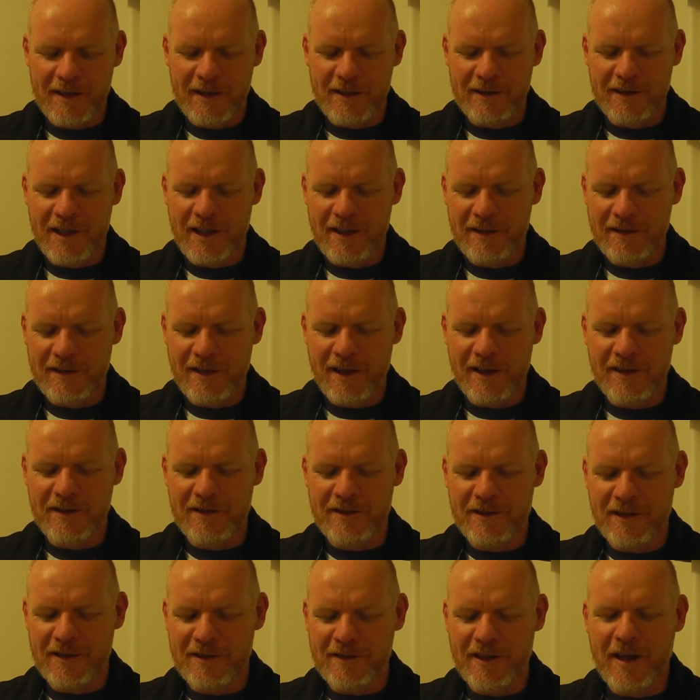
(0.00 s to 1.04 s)
Teach us
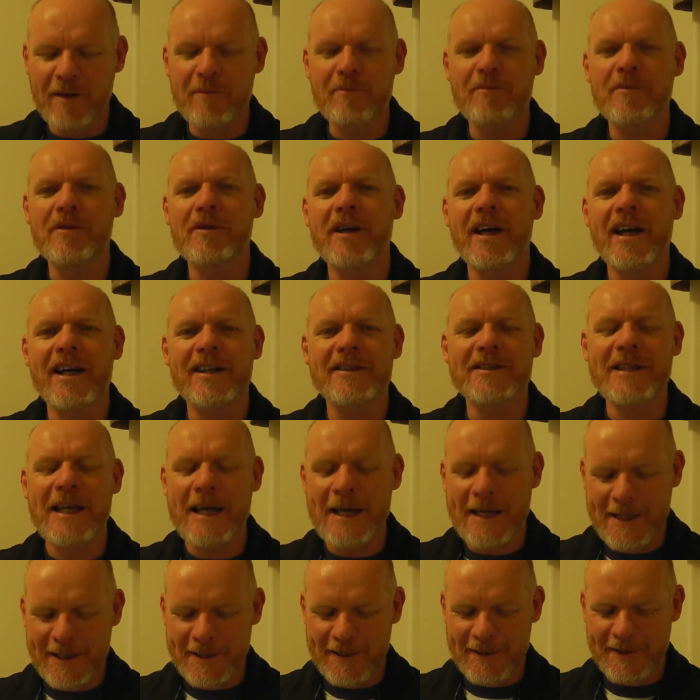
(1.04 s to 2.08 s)
to number our
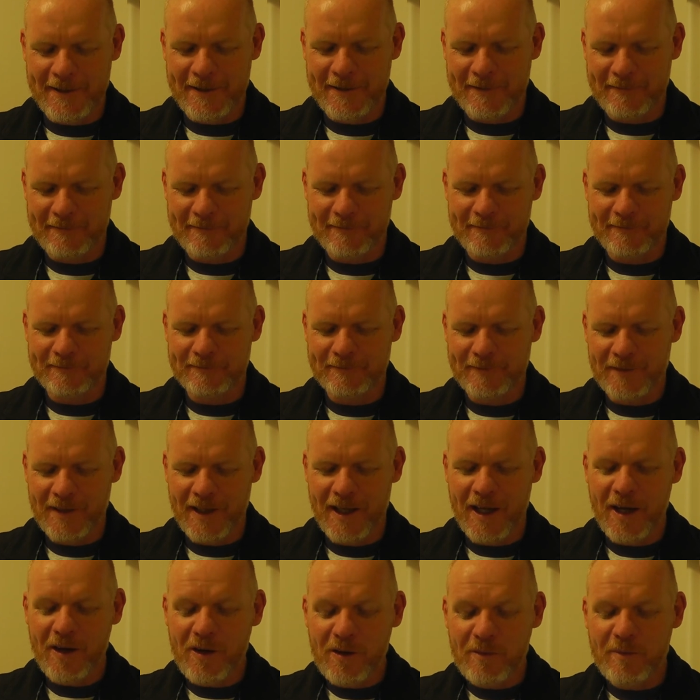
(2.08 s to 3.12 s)
days.
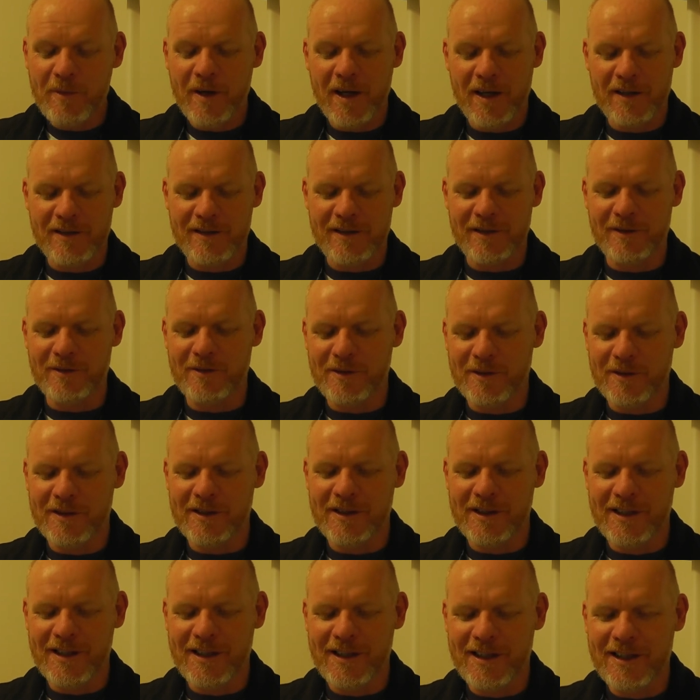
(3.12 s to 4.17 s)
Help us, Lord.
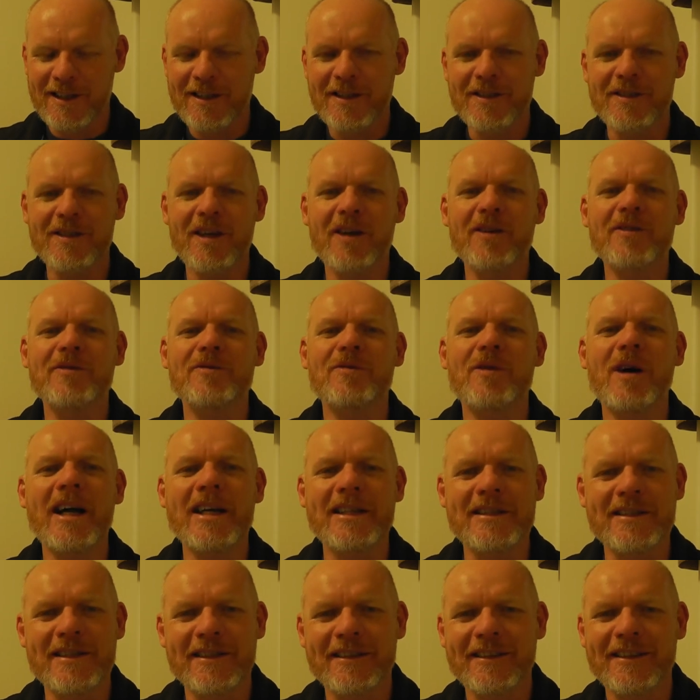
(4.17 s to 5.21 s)
Don't
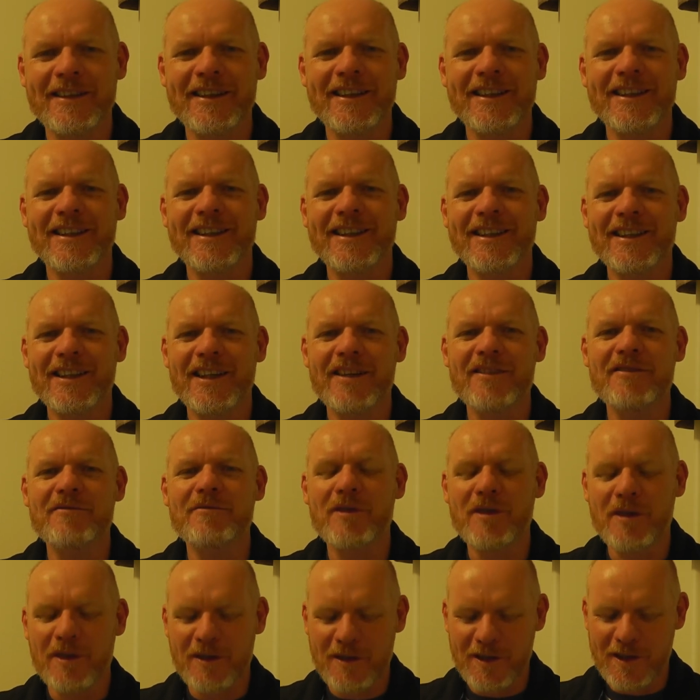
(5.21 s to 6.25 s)
wait. Have
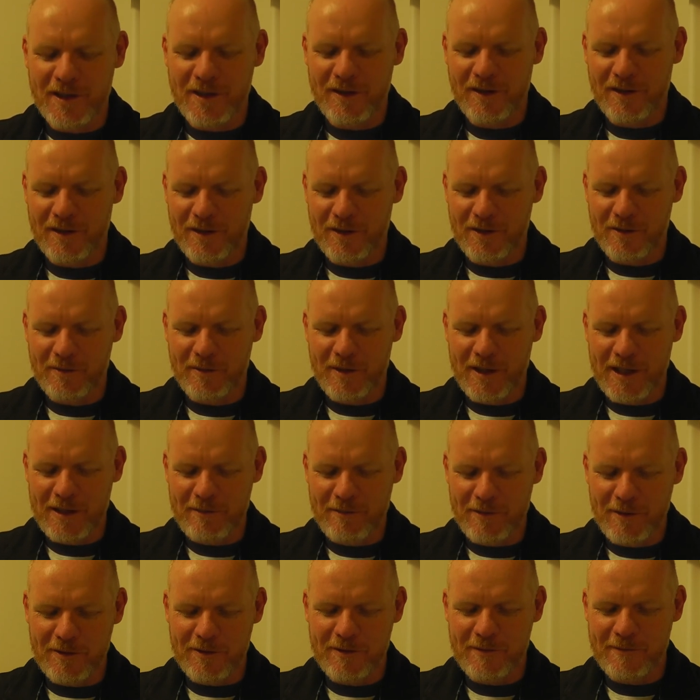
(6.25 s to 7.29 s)
mercy on your
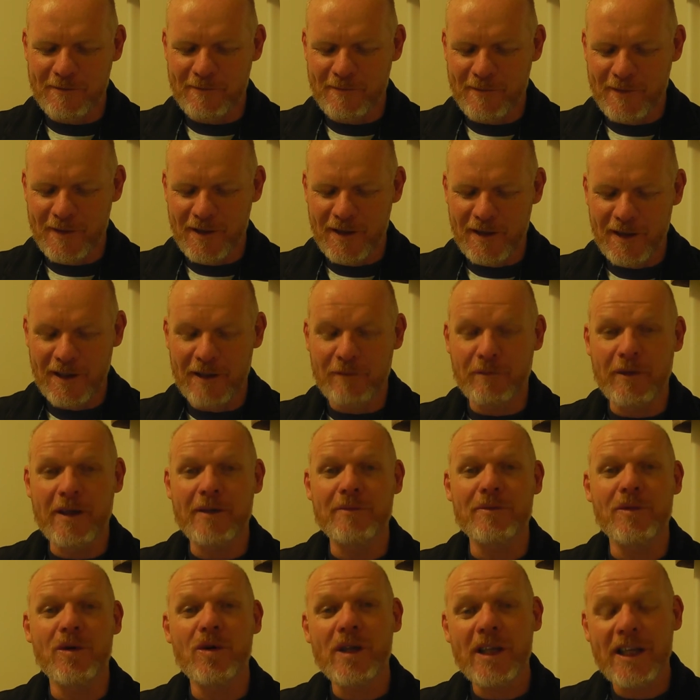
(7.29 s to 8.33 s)
people. And when
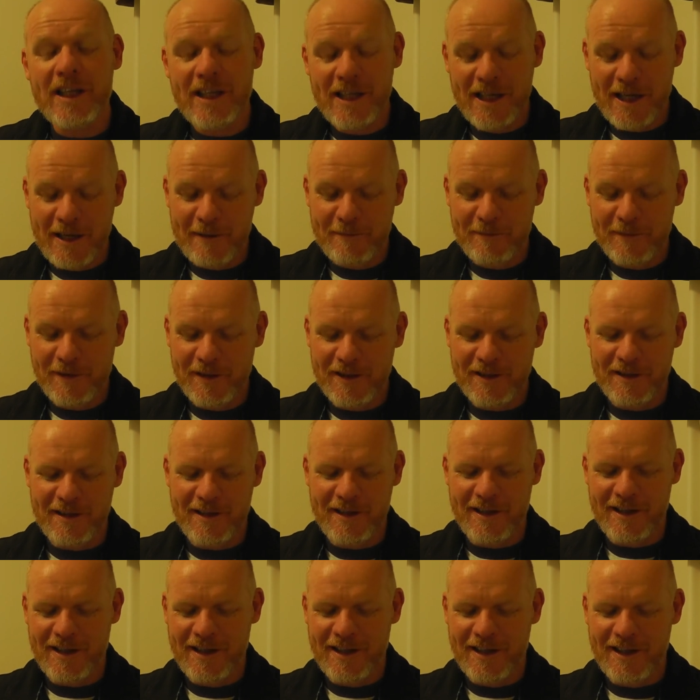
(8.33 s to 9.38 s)
morning comes,
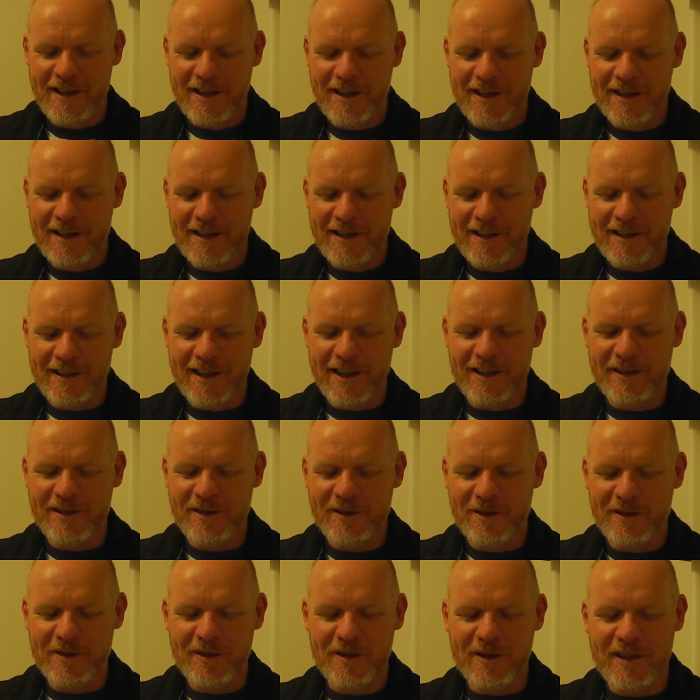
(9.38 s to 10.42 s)
let
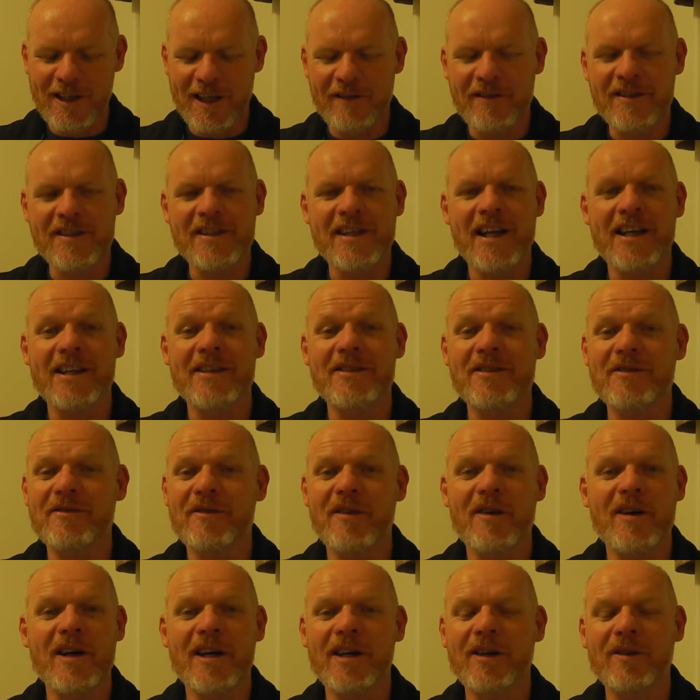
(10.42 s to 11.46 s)
your love
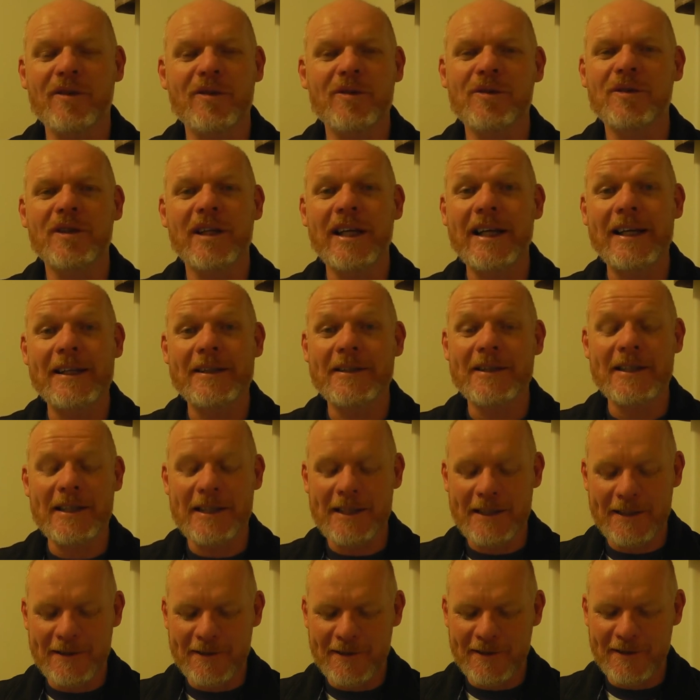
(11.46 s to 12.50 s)
satisfy all our
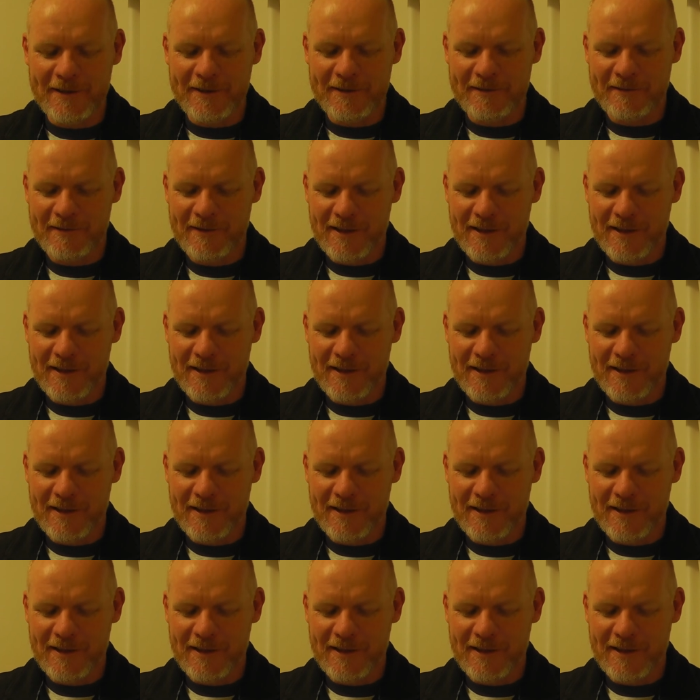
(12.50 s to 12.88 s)
needs.